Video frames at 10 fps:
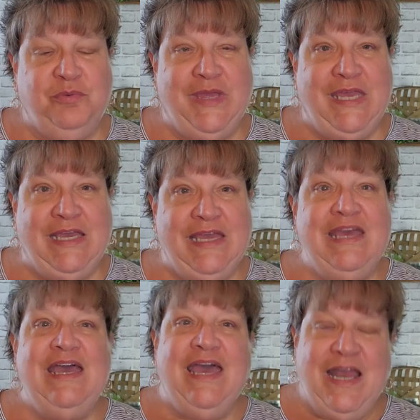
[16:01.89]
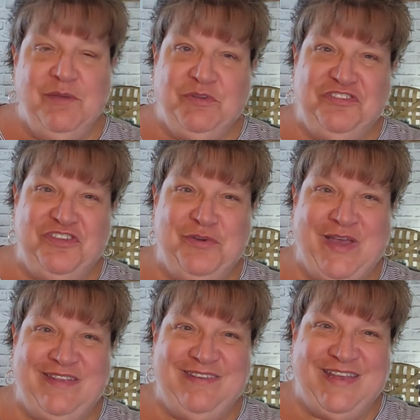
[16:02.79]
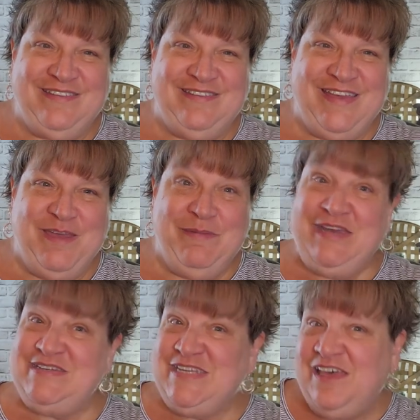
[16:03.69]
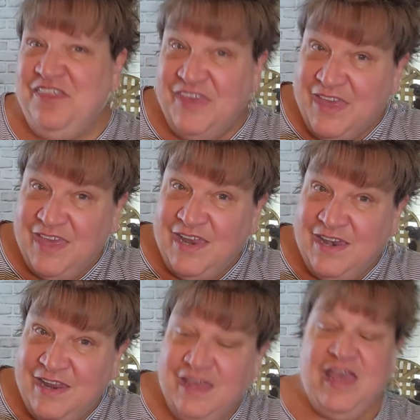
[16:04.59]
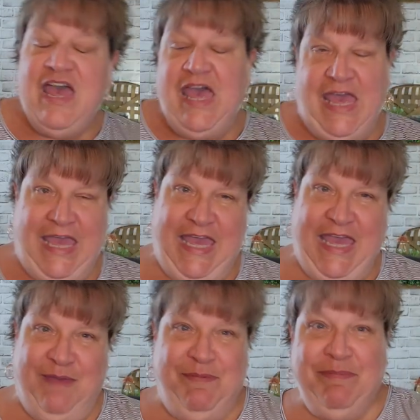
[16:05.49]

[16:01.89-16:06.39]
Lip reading: week. And I will see you guys next time. And until then, happy